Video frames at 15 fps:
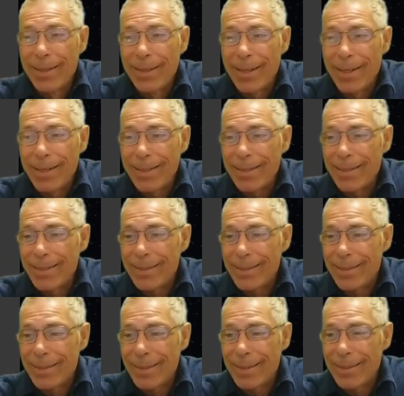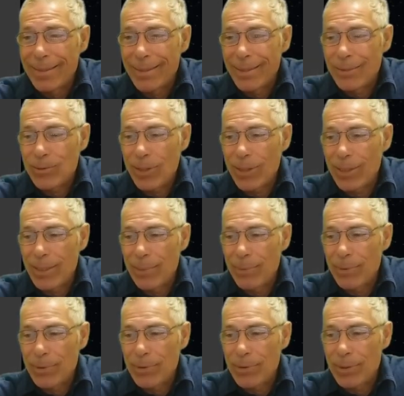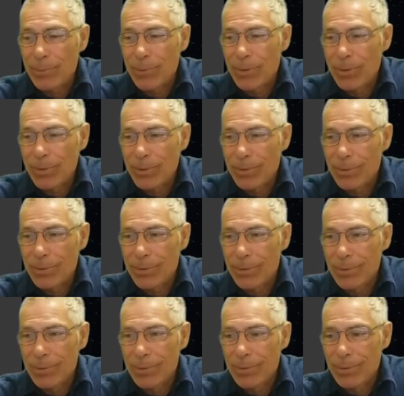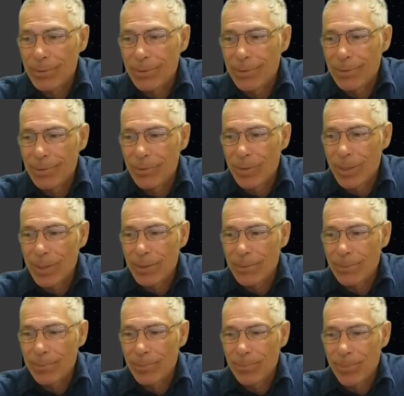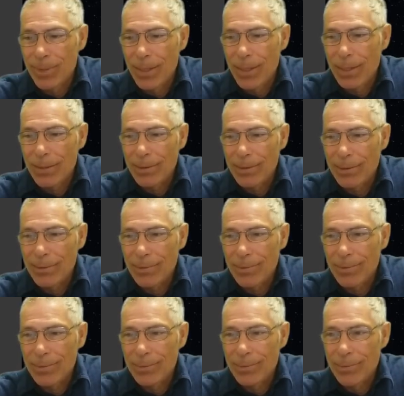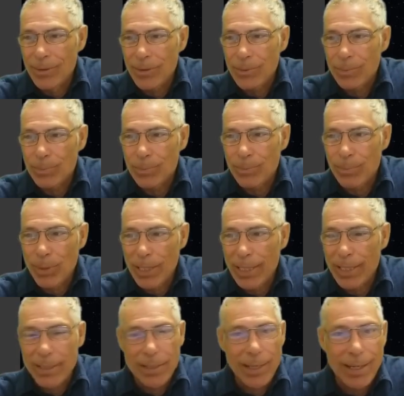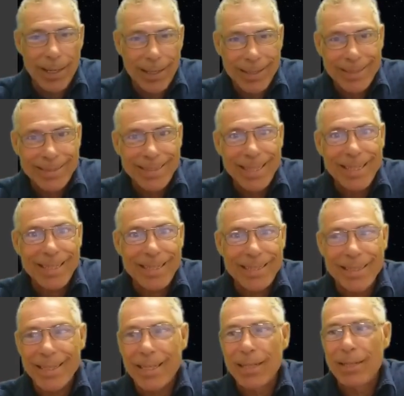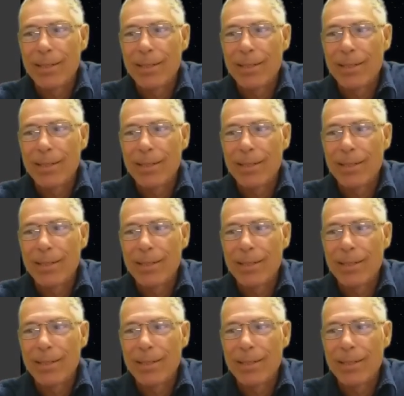I try and keep it simple, right? And just plain, because I like that.